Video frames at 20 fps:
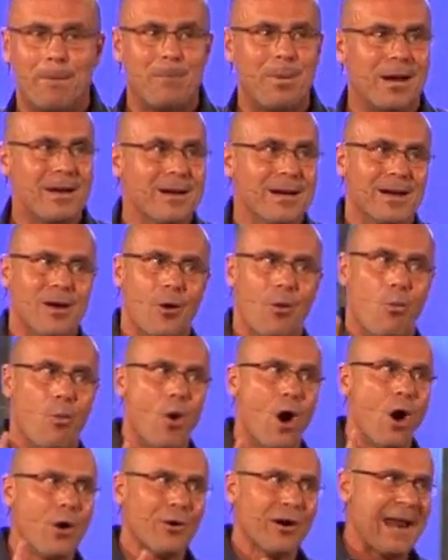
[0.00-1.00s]
But
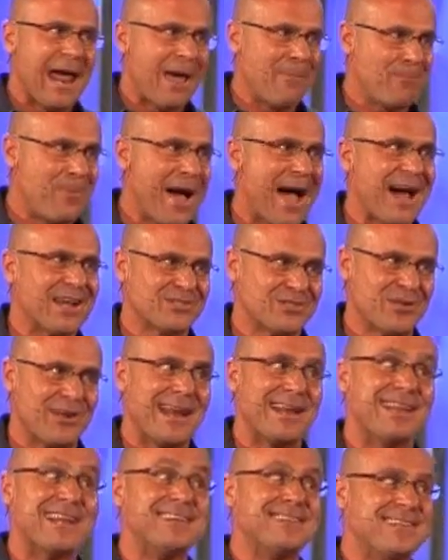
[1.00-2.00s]
woe to that pastor
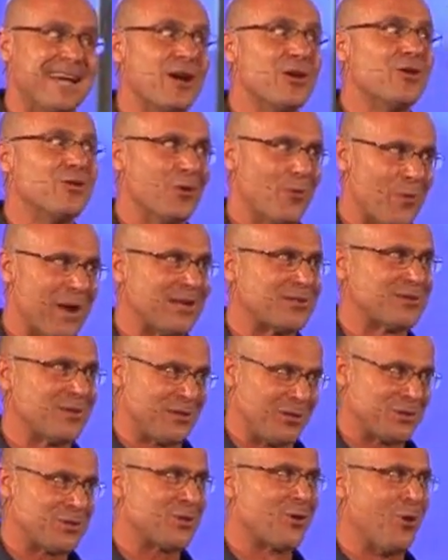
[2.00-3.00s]
that didn't tell you the rest
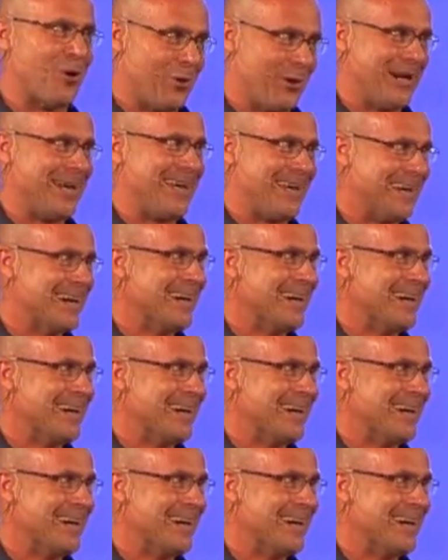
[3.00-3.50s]
of the story.